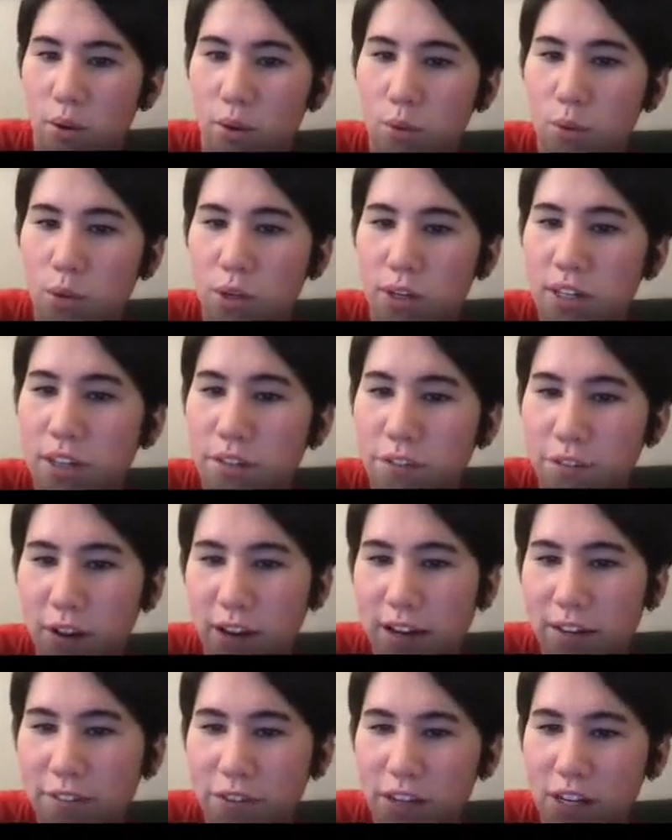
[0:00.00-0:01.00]
we're going
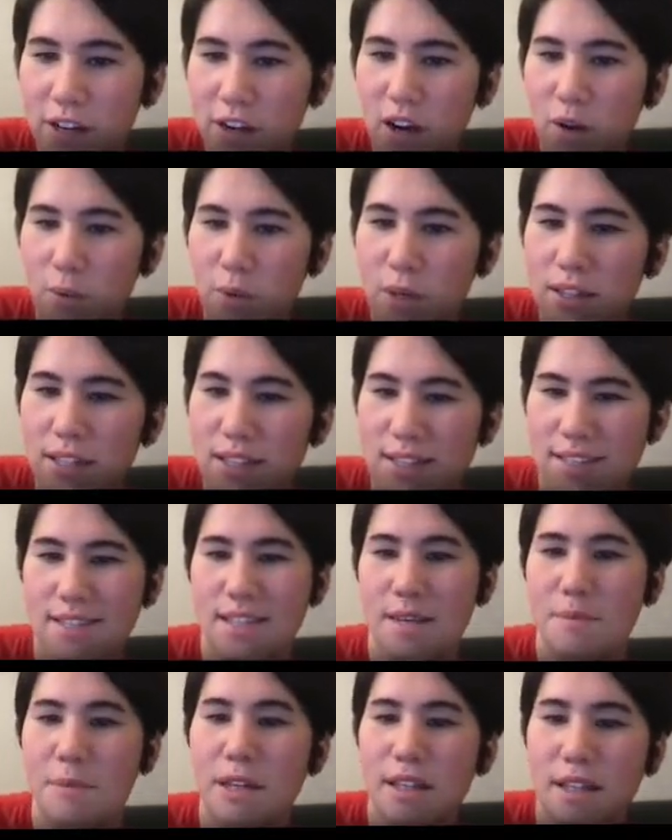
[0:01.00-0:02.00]
to figure out what the
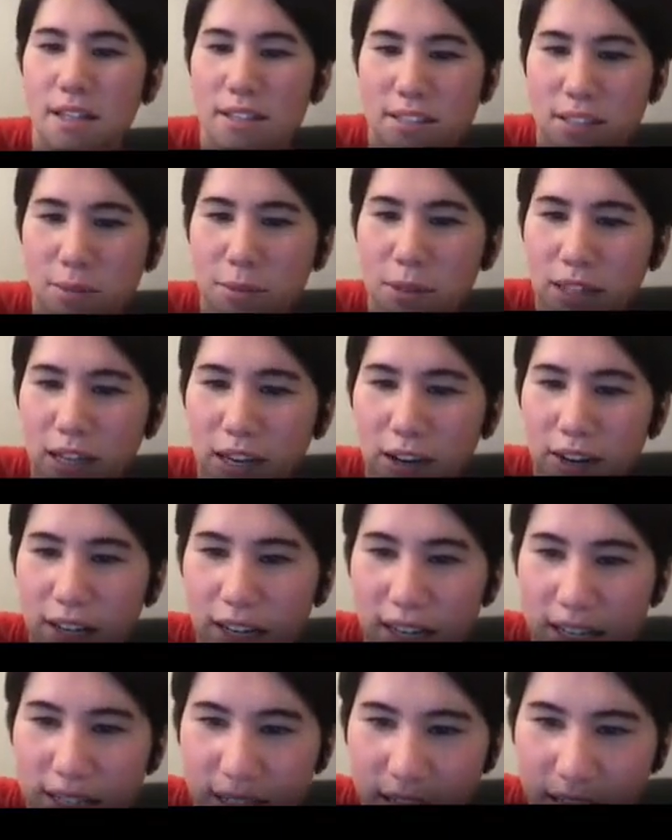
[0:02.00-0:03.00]

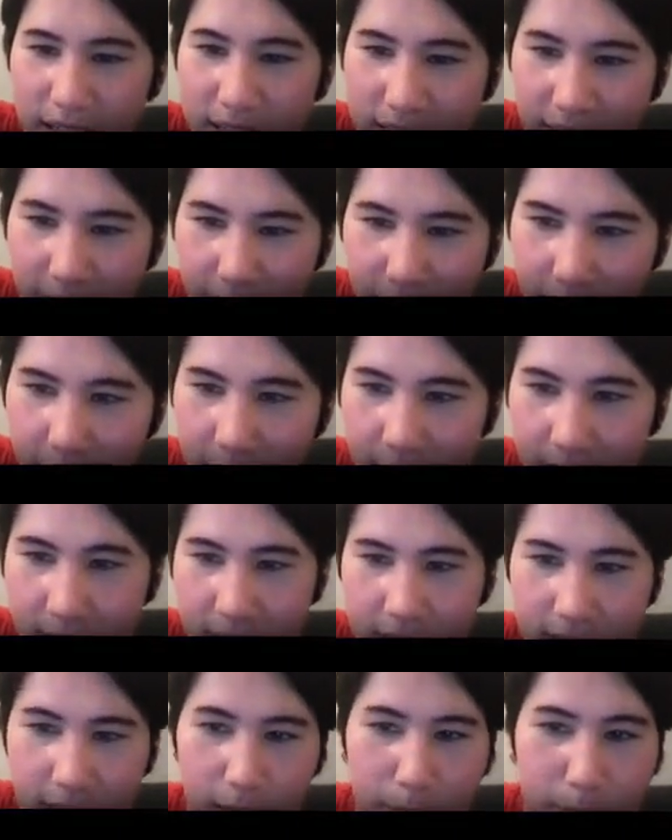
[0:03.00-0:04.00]
similarities and
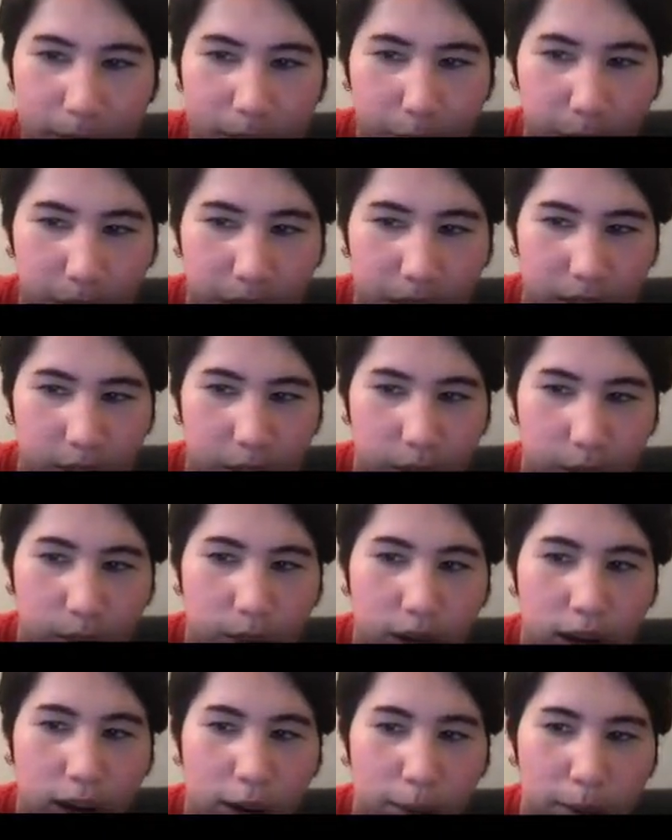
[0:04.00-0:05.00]
differences are between the 2
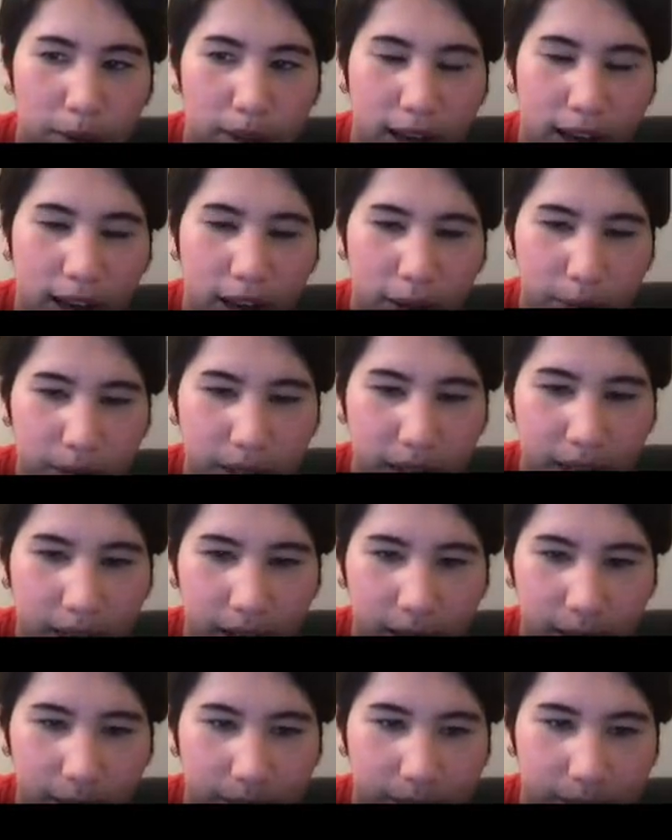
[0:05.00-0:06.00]
carbon atoms
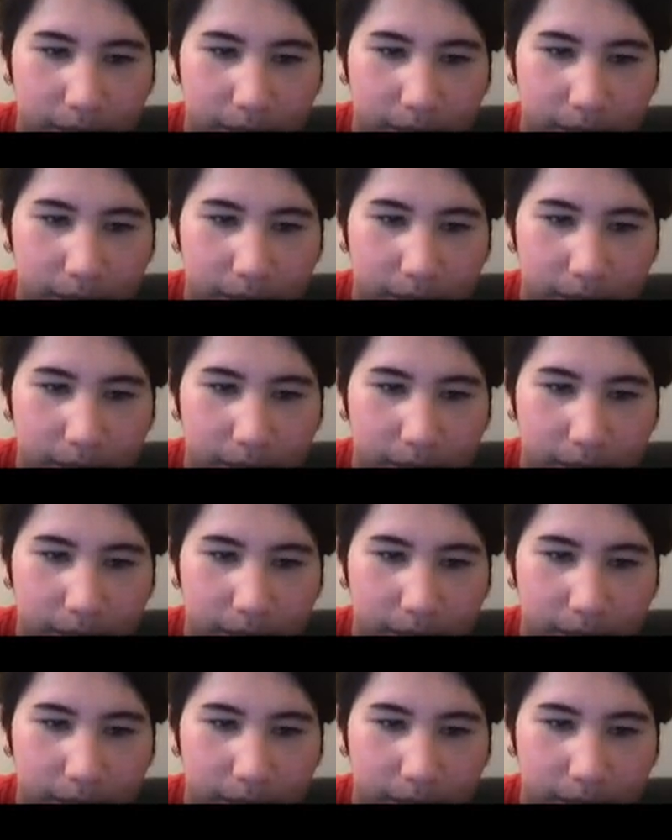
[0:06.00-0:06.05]
here.